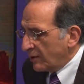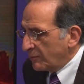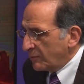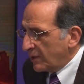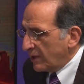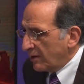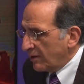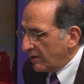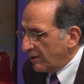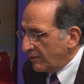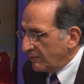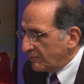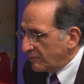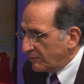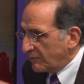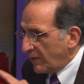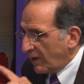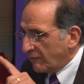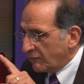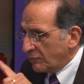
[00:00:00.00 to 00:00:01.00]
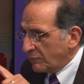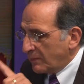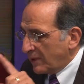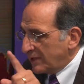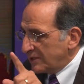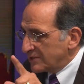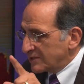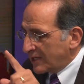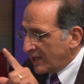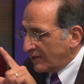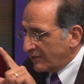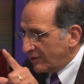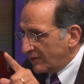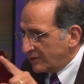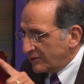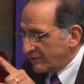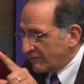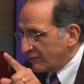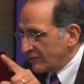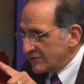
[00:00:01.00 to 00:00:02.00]
I mean, it, it, everybody's got a
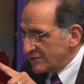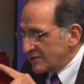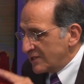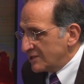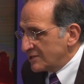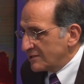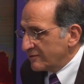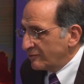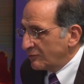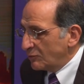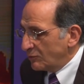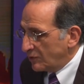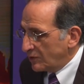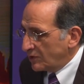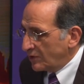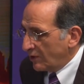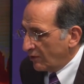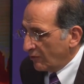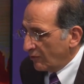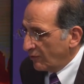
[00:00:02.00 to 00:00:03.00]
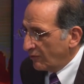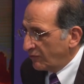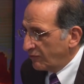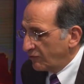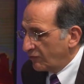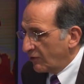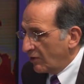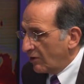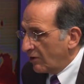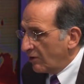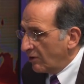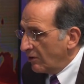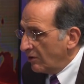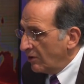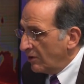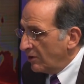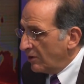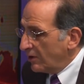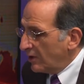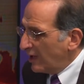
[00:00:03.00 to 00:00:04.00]
different sense of who the terrorists are,
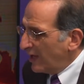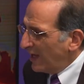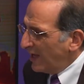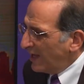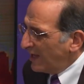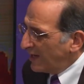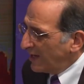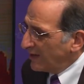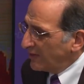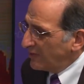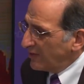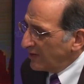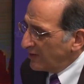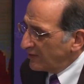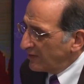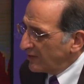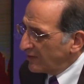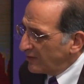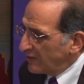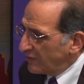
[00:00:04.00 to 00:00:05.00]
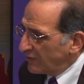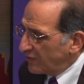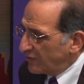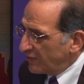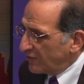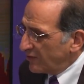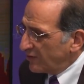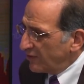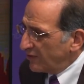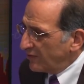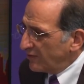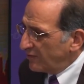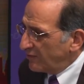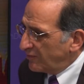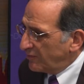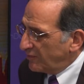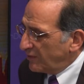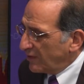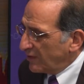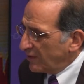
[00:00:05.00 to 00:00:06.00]
and I think that it's, uh,
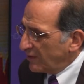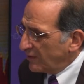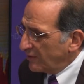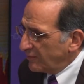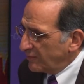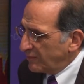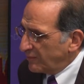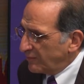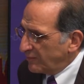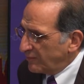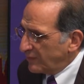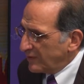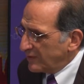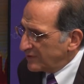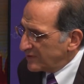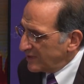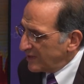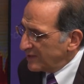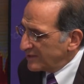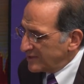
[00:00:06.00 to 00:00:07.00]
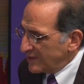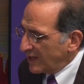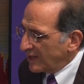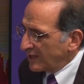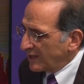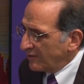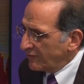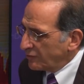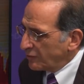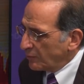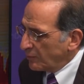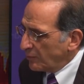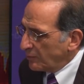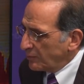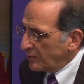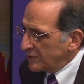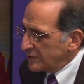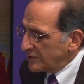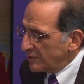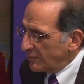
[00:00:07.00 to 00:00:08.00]
uh, it's, it's not a comfortable
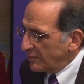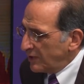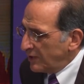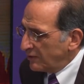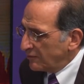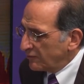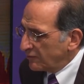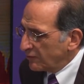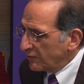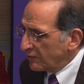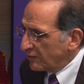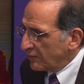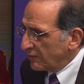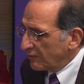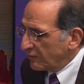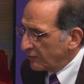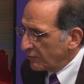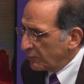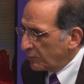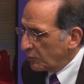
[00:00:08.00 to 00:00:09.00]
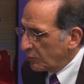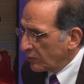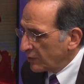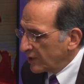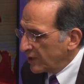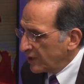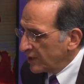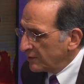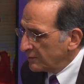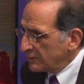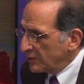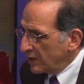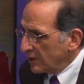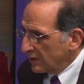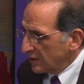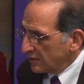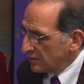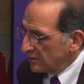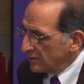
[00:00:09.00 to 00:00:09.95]
place to be in for, for poor King Abdullah.